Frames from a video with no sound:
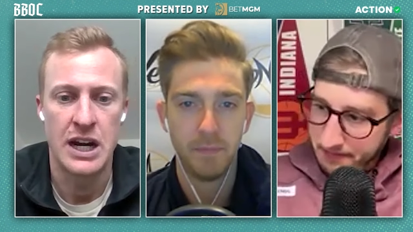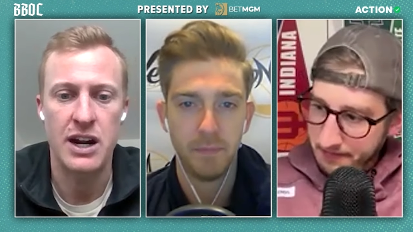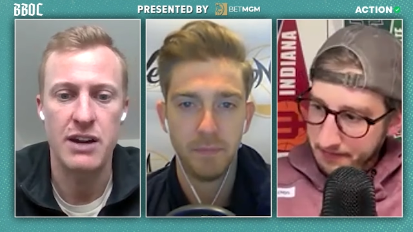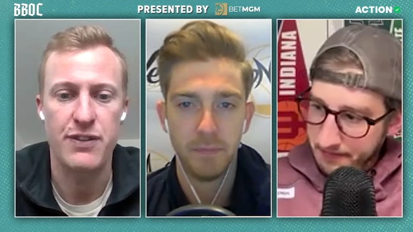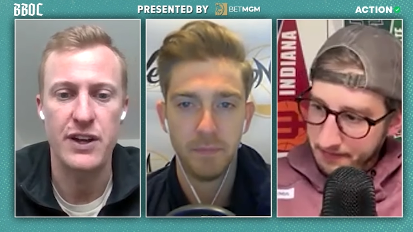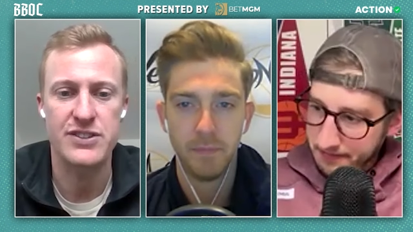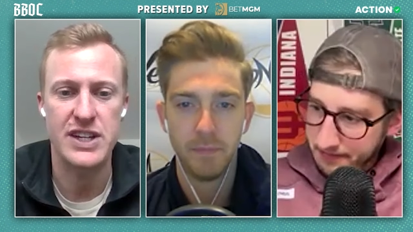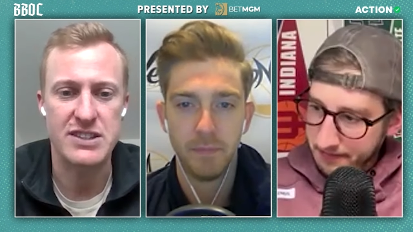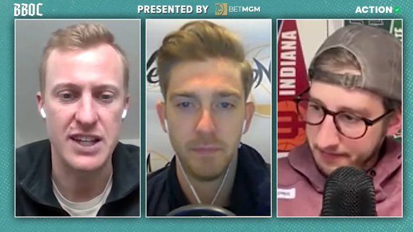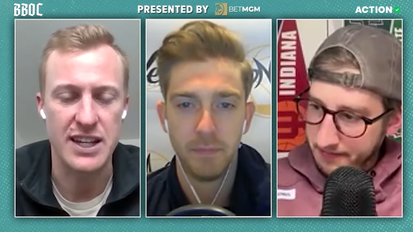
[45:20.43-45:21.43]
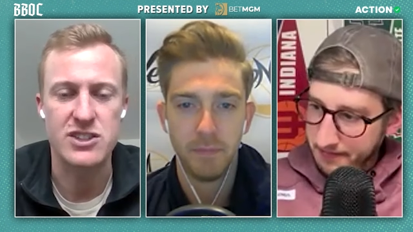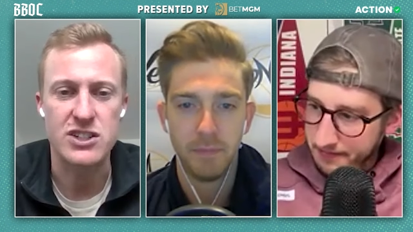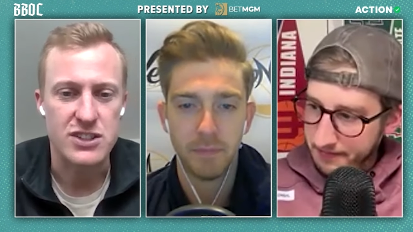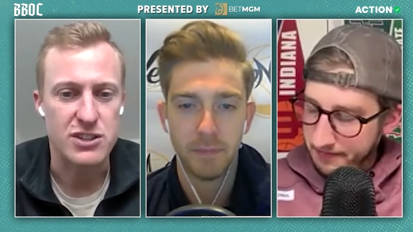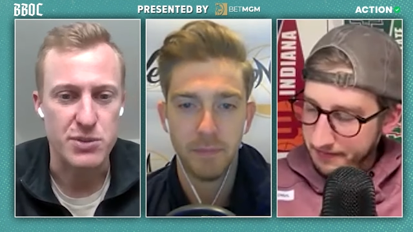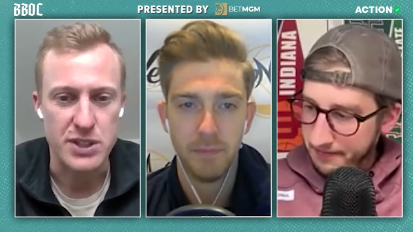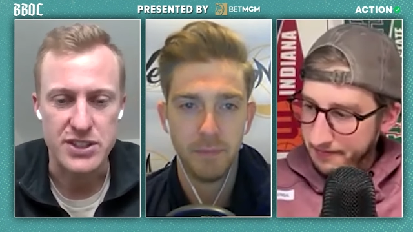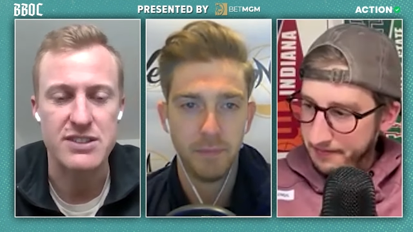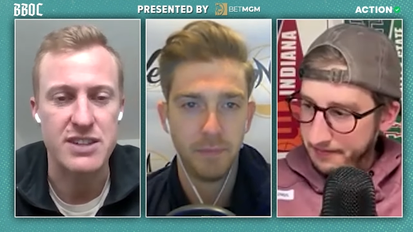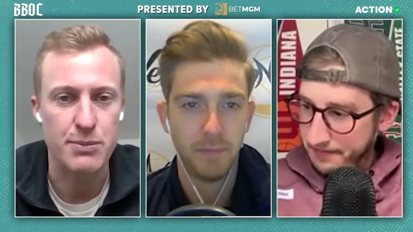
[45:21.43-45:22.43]
Speaker 1: All right, fellas, that's it. It's just a Sweet
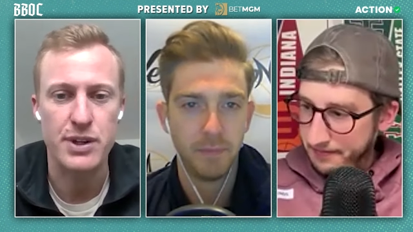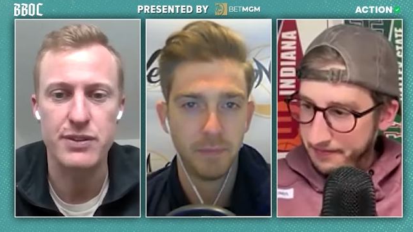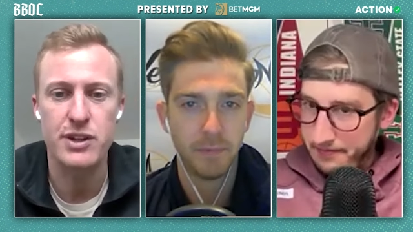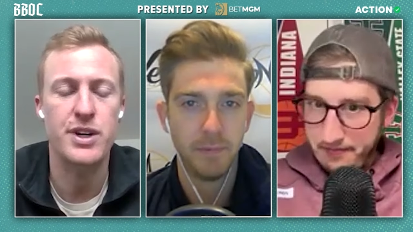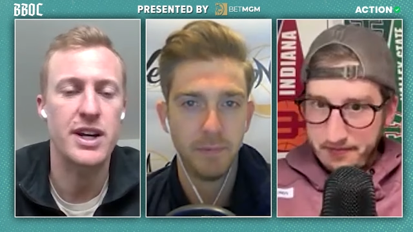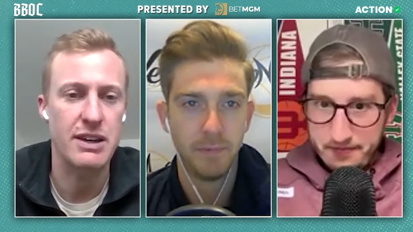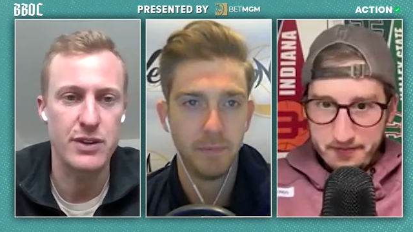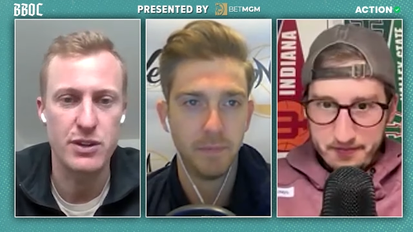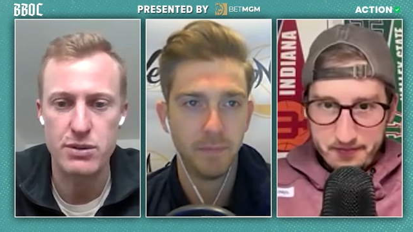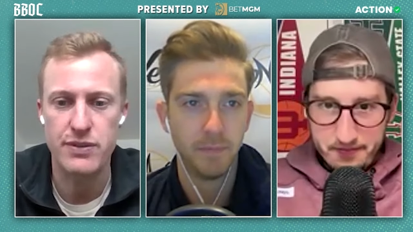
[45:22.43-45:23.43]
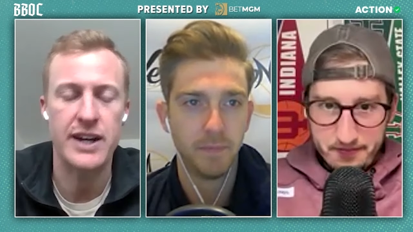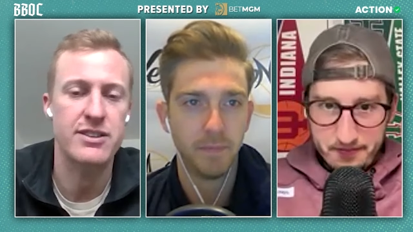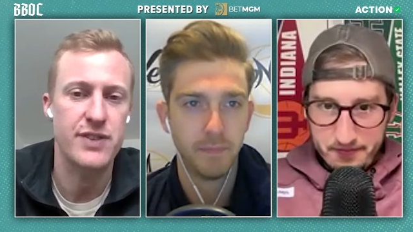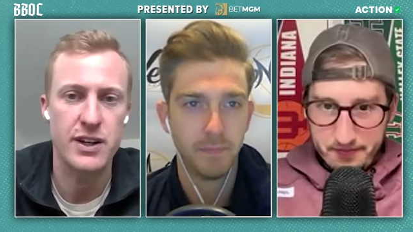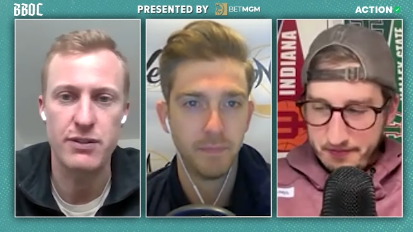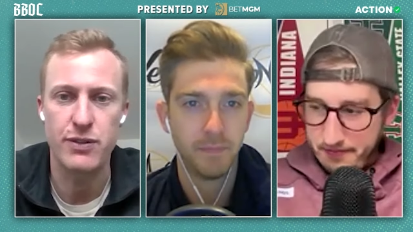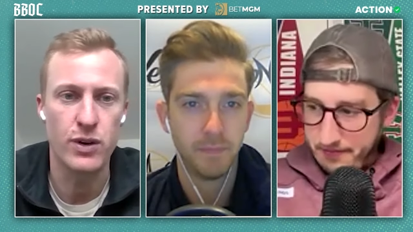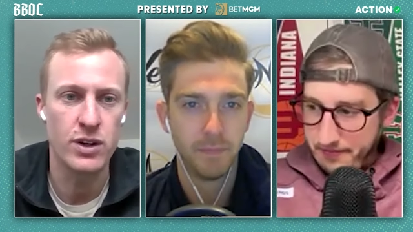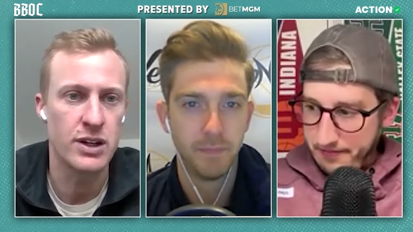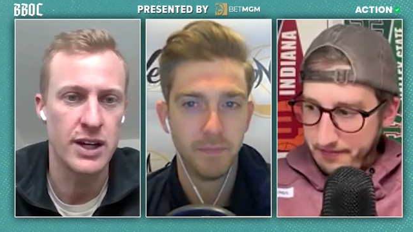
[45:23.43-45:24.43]
16 preview. We're not giving you revised Final
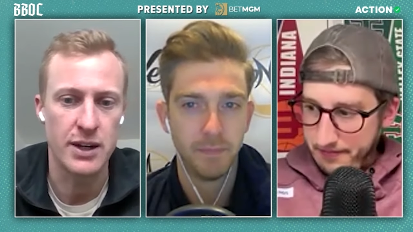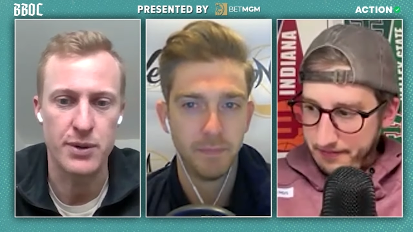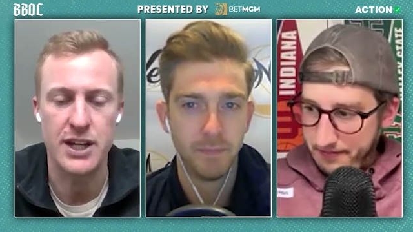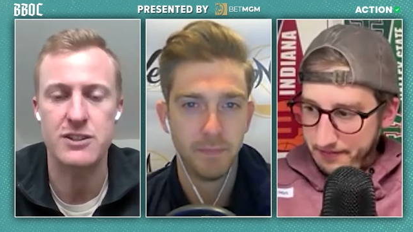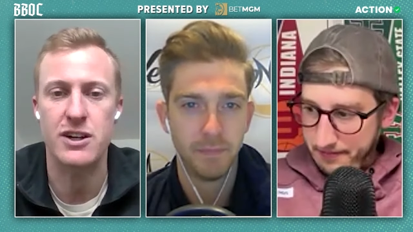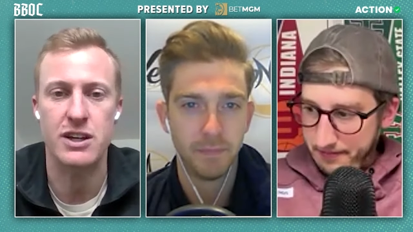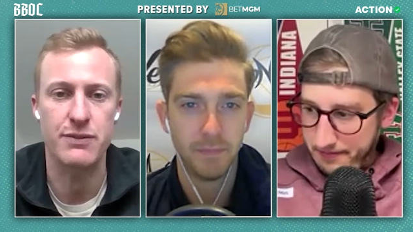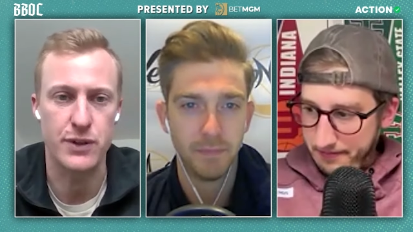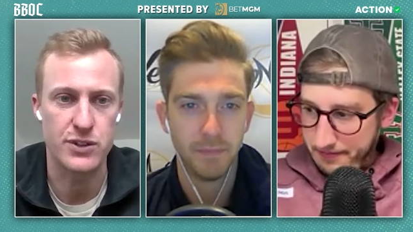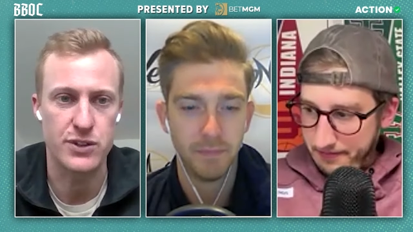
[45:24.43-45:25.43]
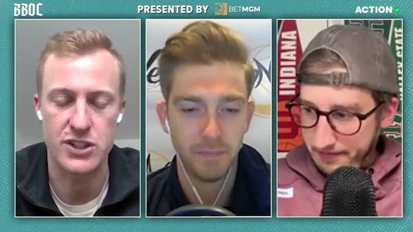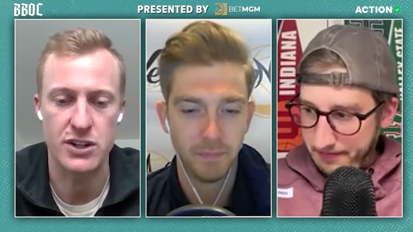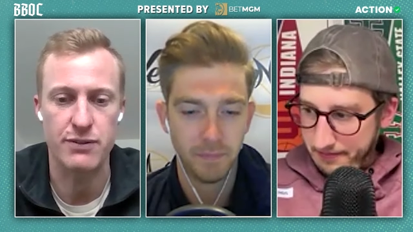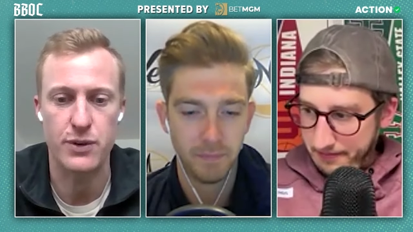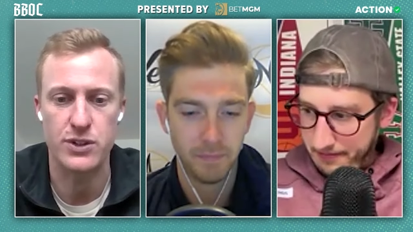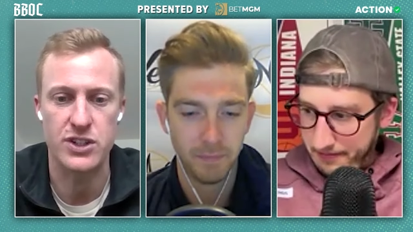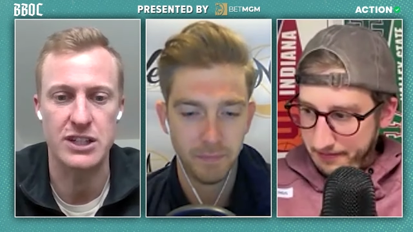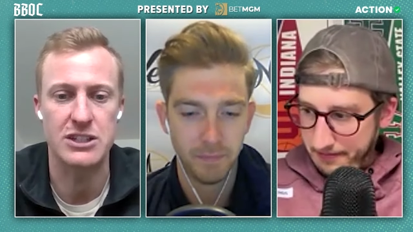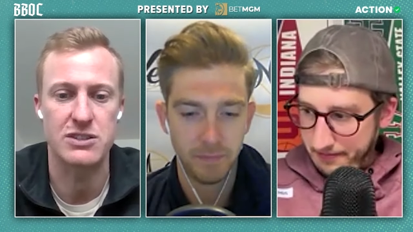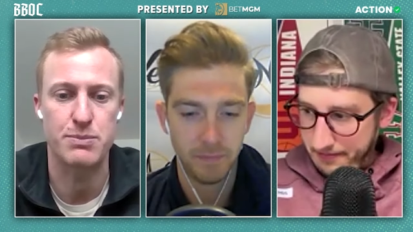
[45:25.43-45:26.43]
Four. Uh, we're not talking futures here,
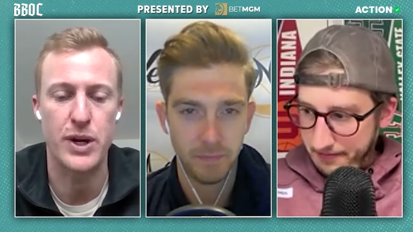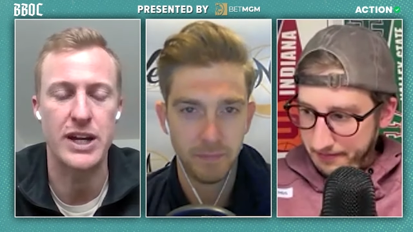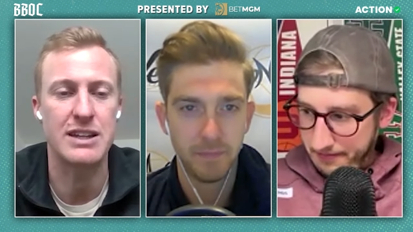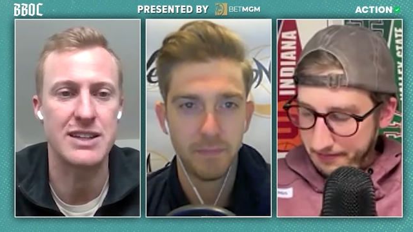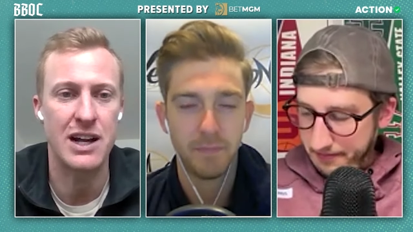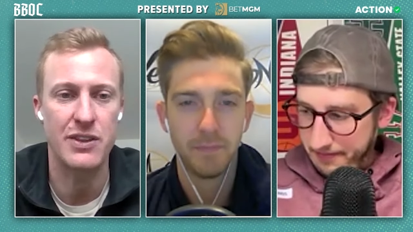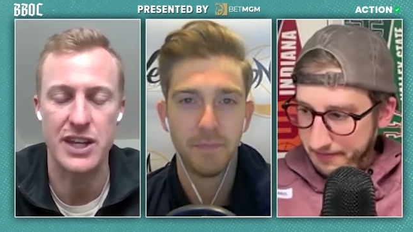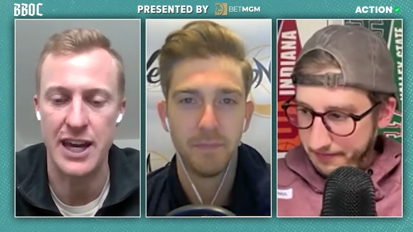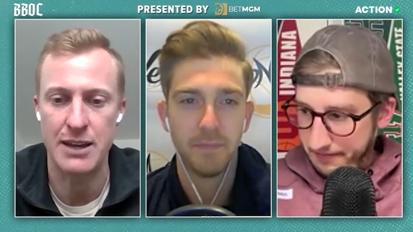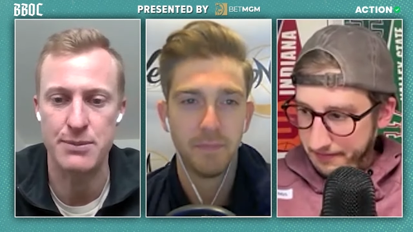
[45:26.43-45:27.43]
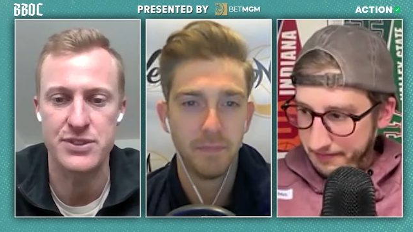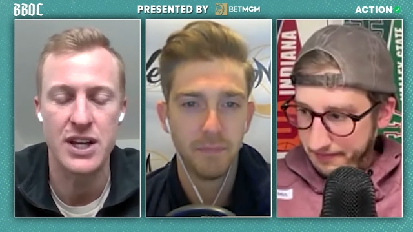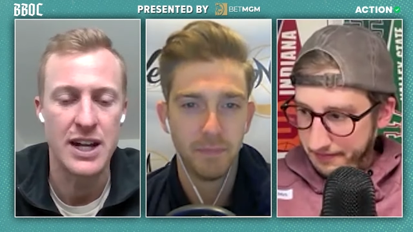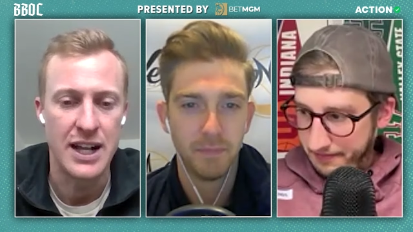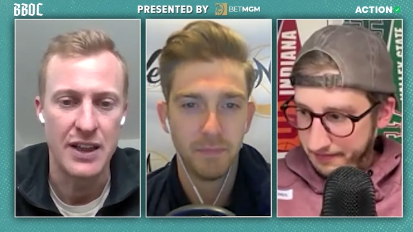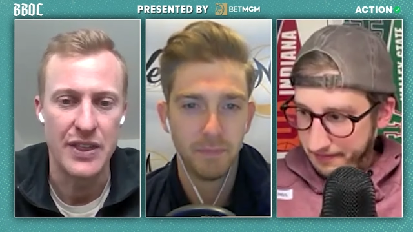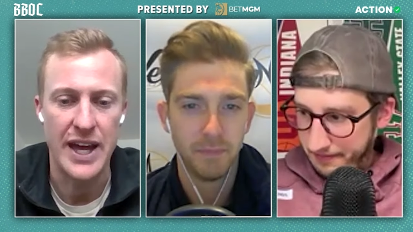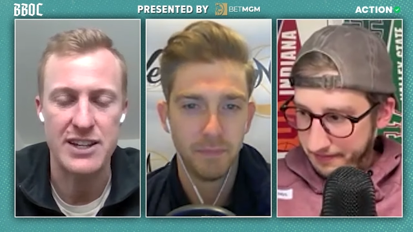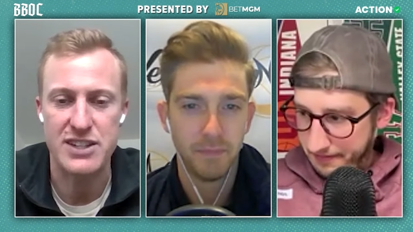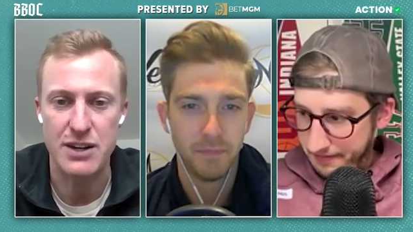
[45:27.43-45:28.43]
unfortunately. Just breaking down the games,
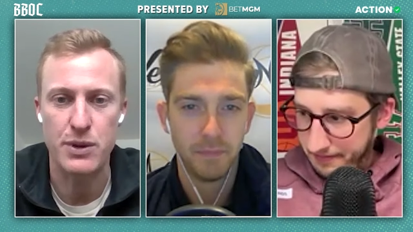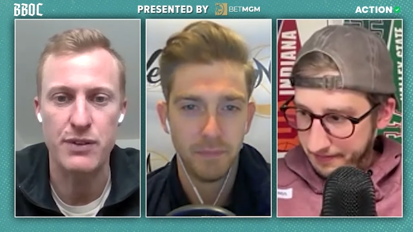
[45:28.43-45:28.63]
that is it.